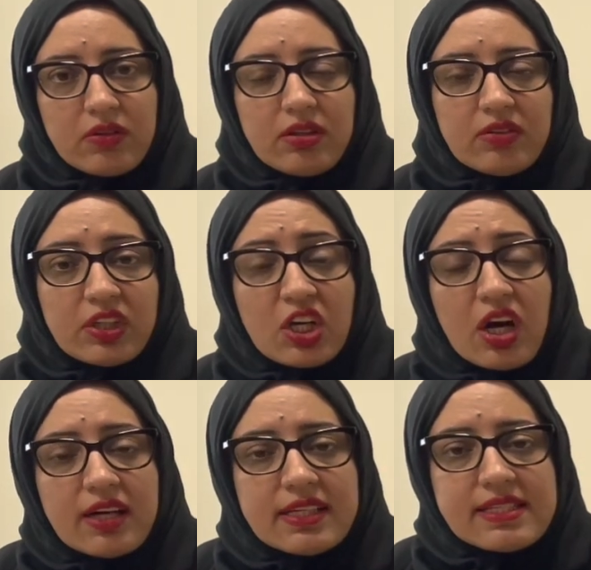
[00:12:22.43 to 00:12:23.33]

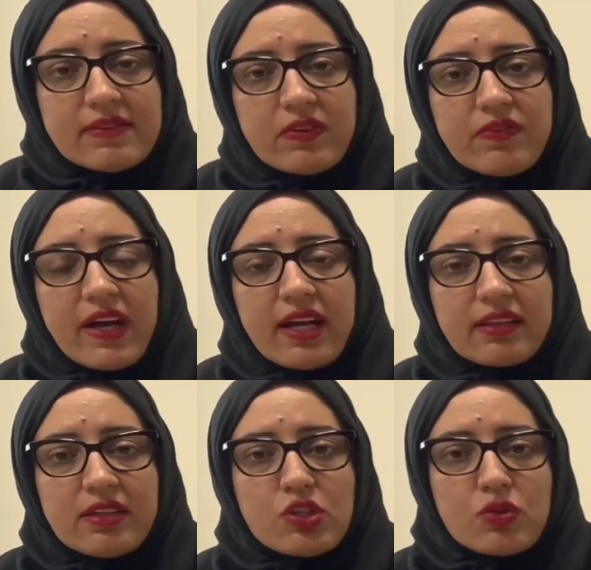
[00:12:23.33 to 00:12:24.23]
regardless of the fact
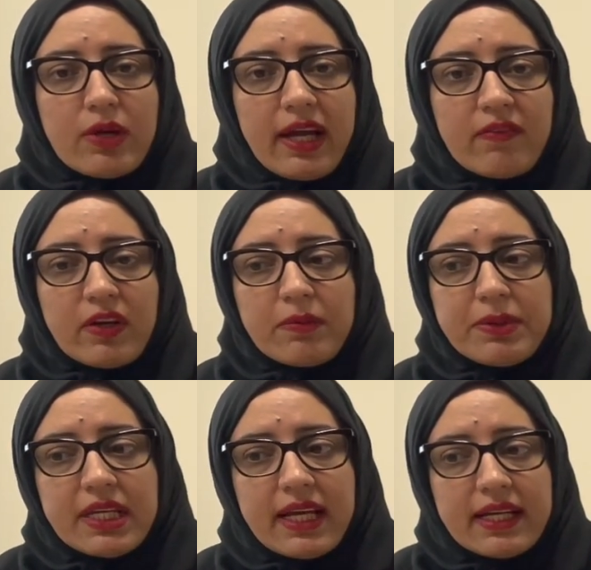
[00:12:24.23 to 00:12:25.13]
that you have a
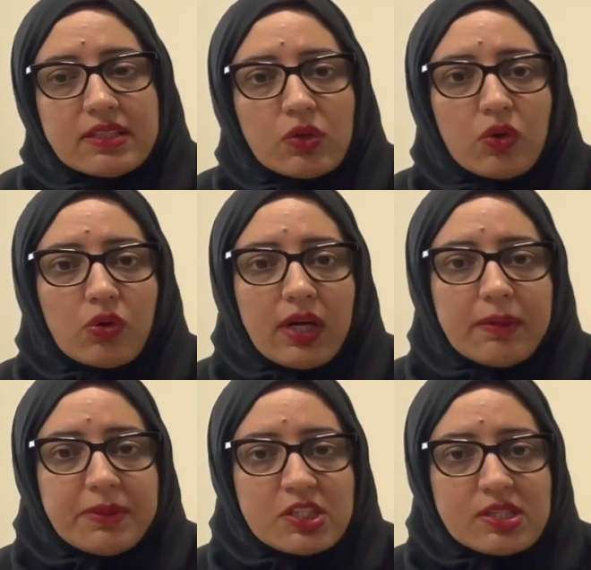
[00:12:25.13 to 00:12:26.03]
BEd or
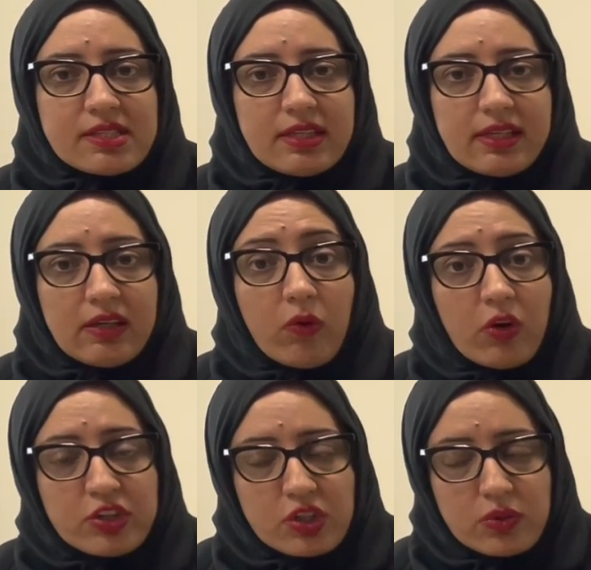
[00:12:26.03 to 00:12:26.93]
IPGCE or
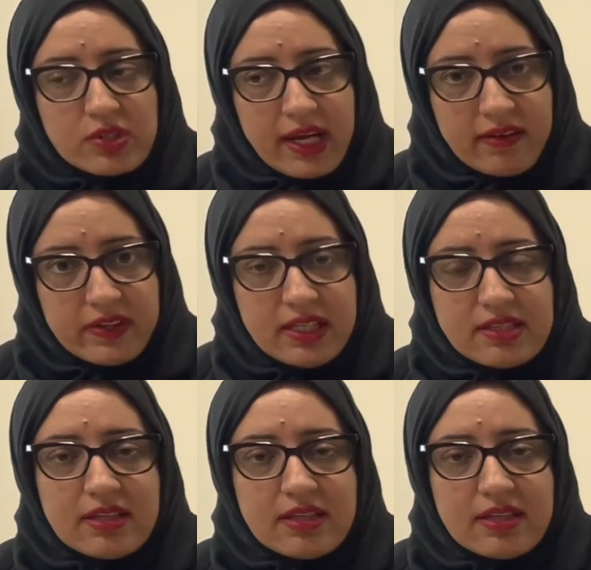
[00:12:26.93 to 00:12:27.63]
don't have it.